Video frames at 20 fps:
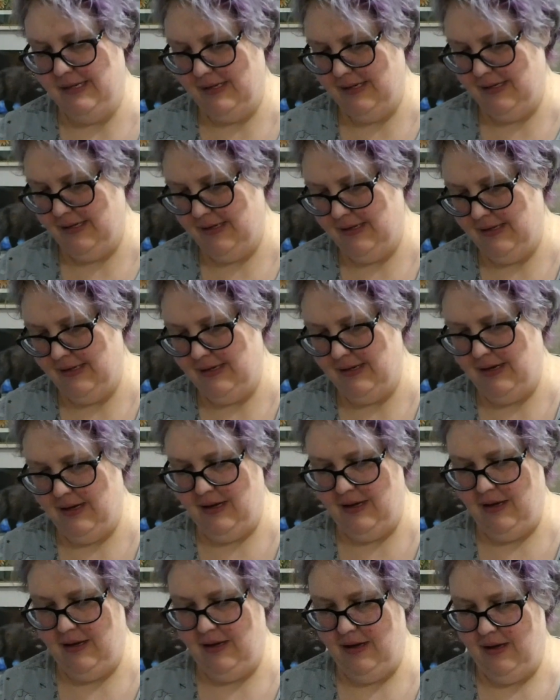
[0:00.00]

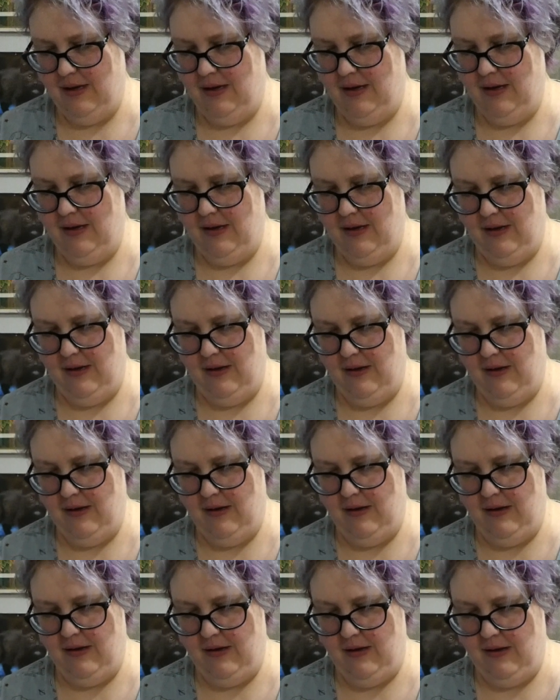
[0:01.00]

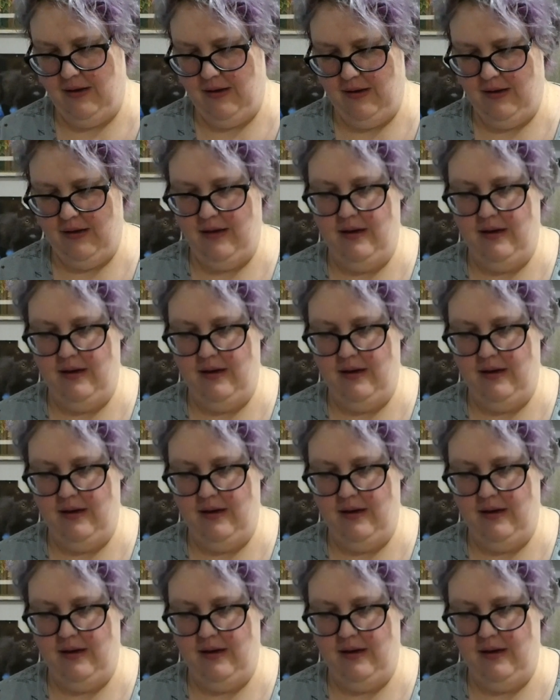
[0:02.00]
(no one is talking)